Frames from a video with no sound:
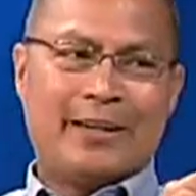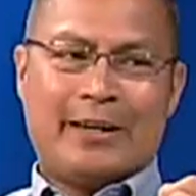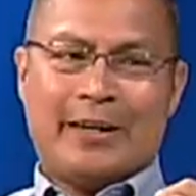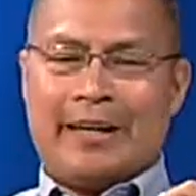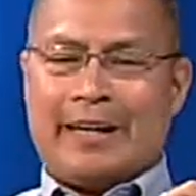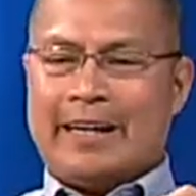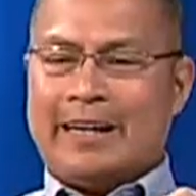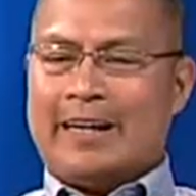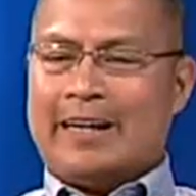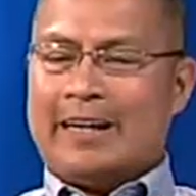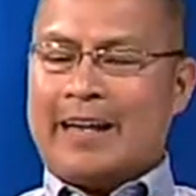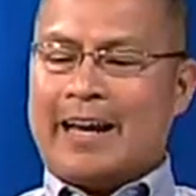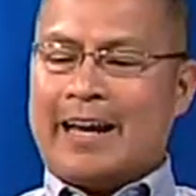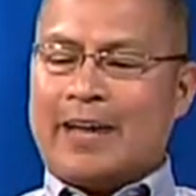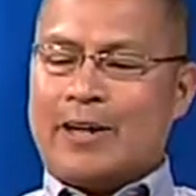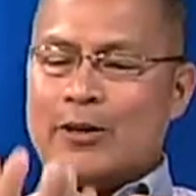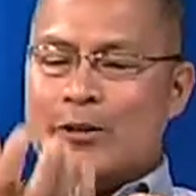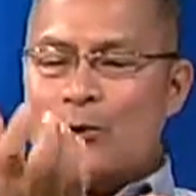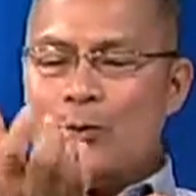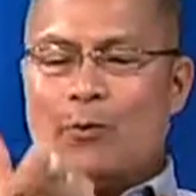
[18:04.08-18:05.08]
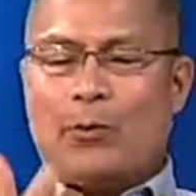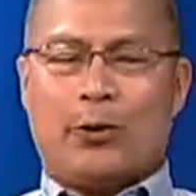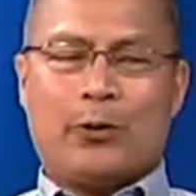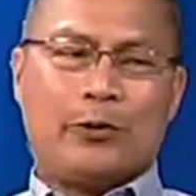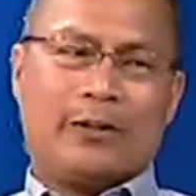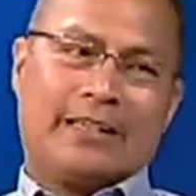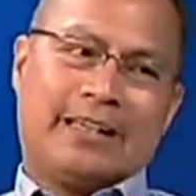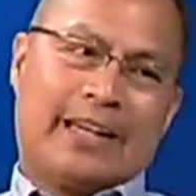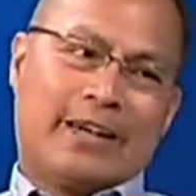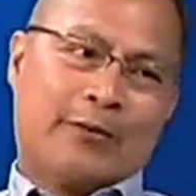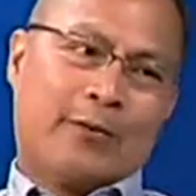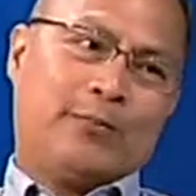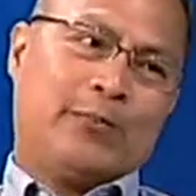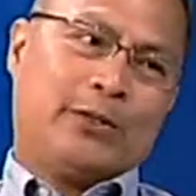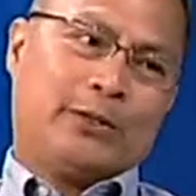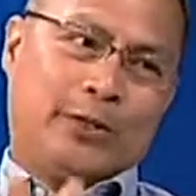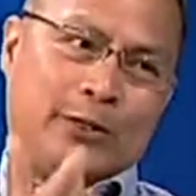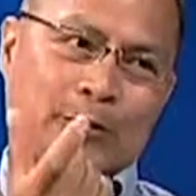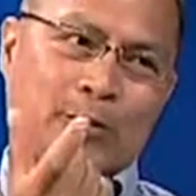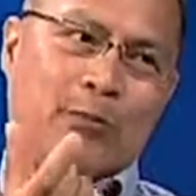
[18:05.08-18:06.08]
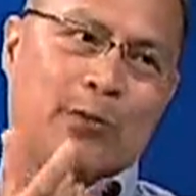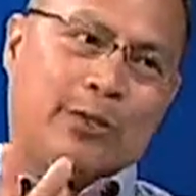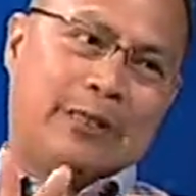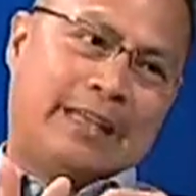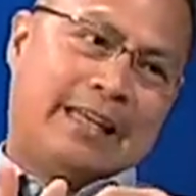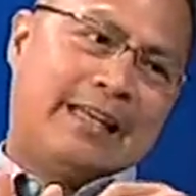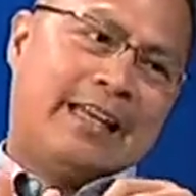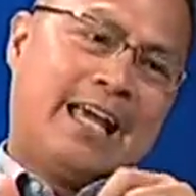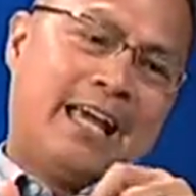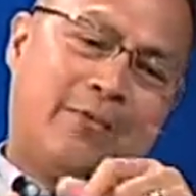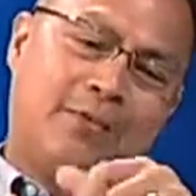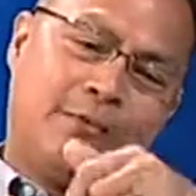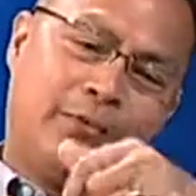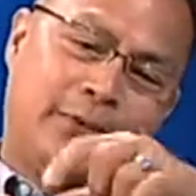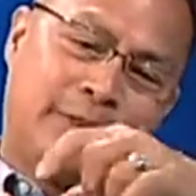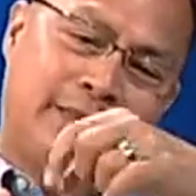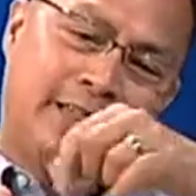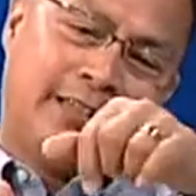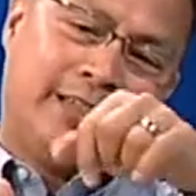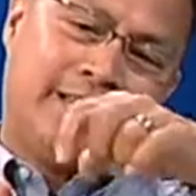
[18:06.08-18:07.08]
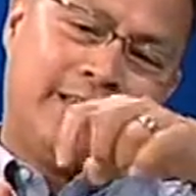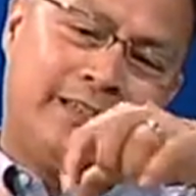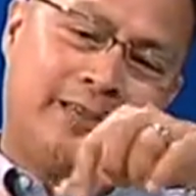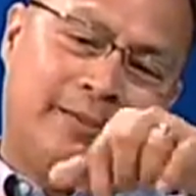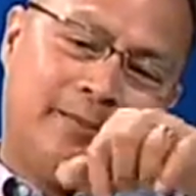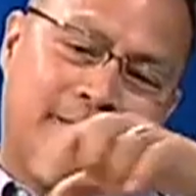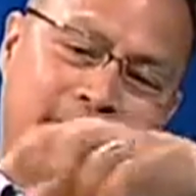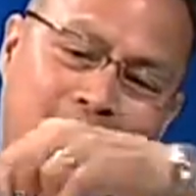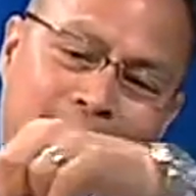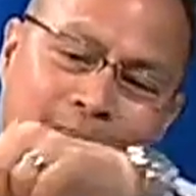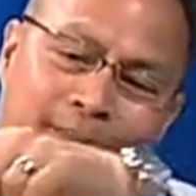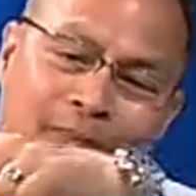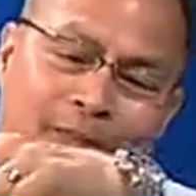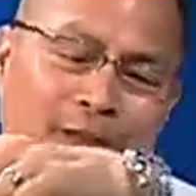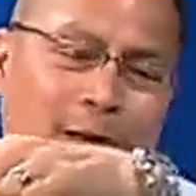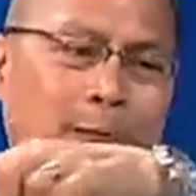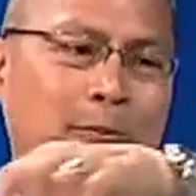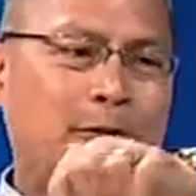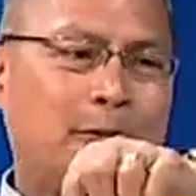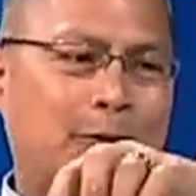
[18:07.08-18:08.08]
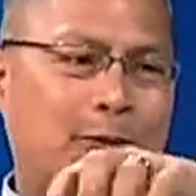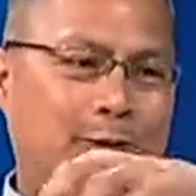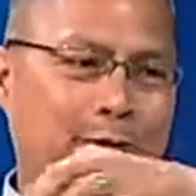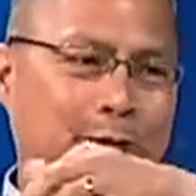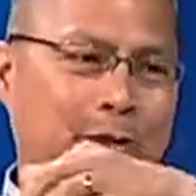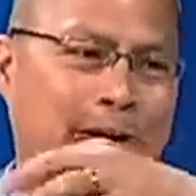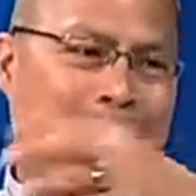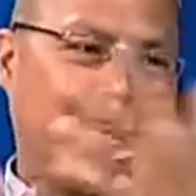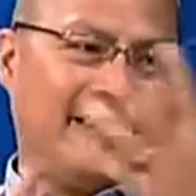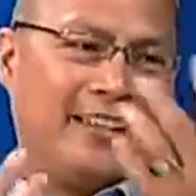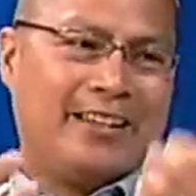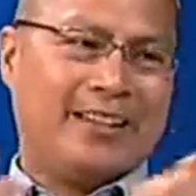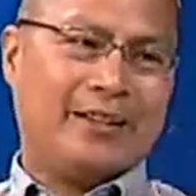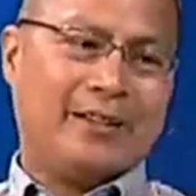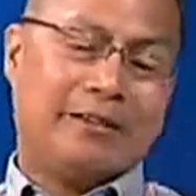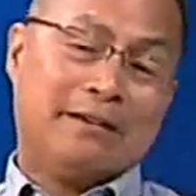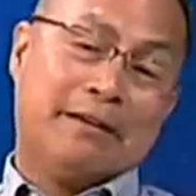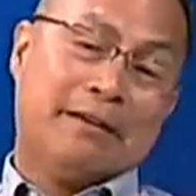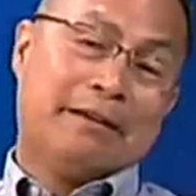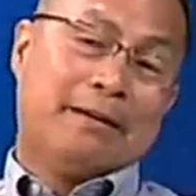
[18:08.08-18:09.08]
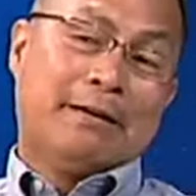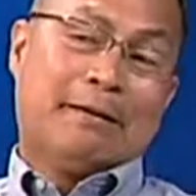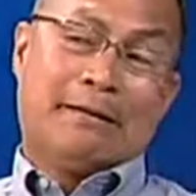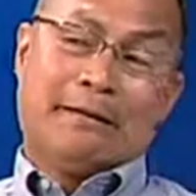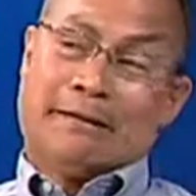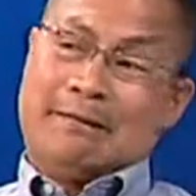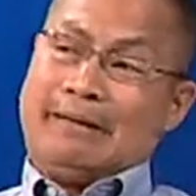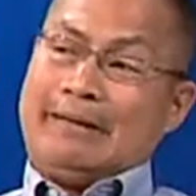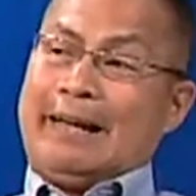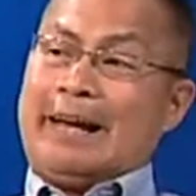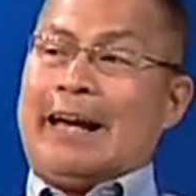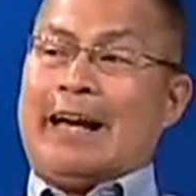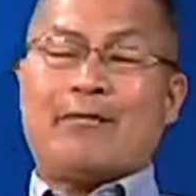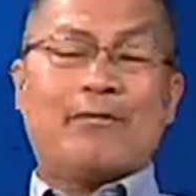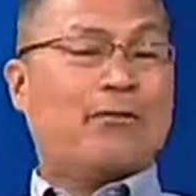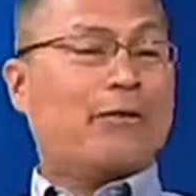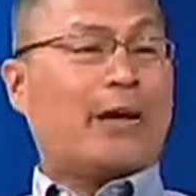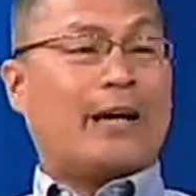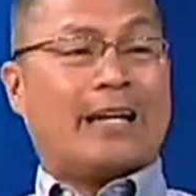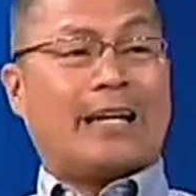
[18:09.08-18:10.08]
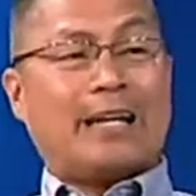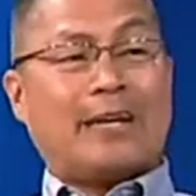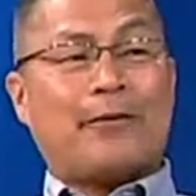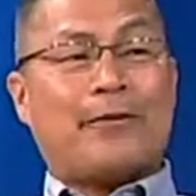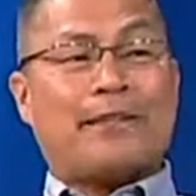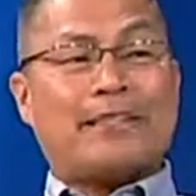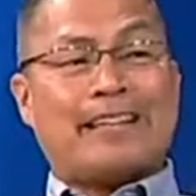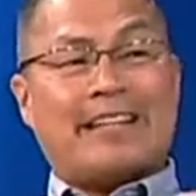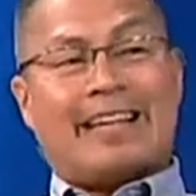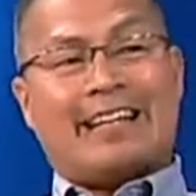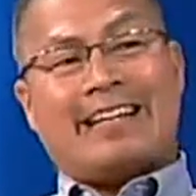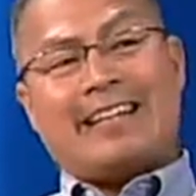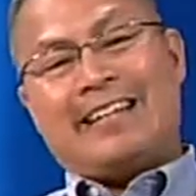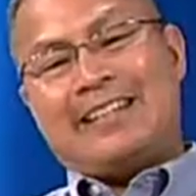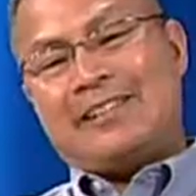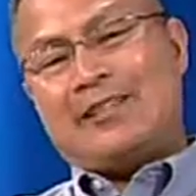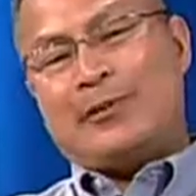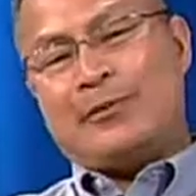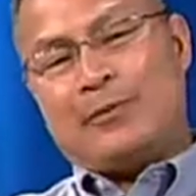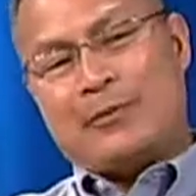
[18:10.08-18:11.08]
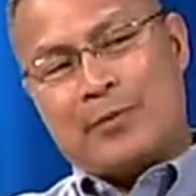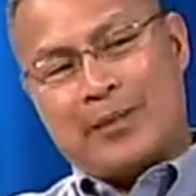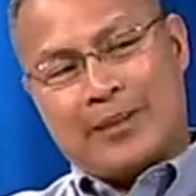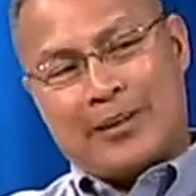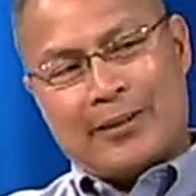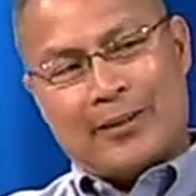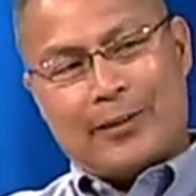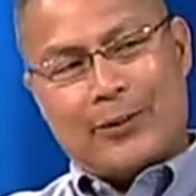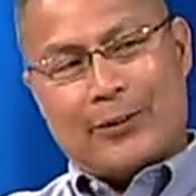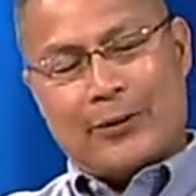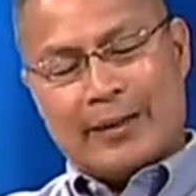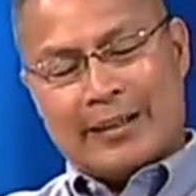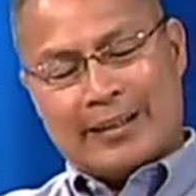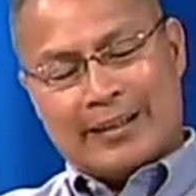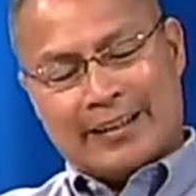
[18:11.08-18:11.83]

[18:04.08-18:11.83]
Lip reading: and then they had a U-bolt, and I would put the U-bolt, and I'd have them put the thumb screws on there. And they had fun, and it was a lot easier for me to do it.